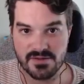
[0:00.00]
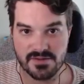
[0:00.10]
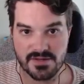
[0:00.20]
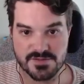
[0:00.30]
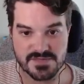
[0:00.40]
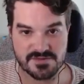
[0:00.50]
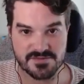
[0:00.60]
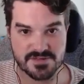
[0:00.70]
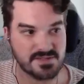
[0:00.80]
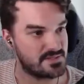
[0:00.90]
100%
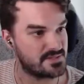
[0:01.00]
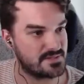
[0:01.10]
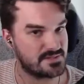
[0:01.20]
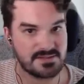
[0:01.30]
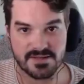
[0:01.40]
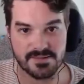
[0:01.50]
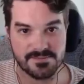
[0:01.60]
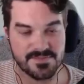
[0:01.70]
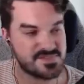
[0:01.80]
for um,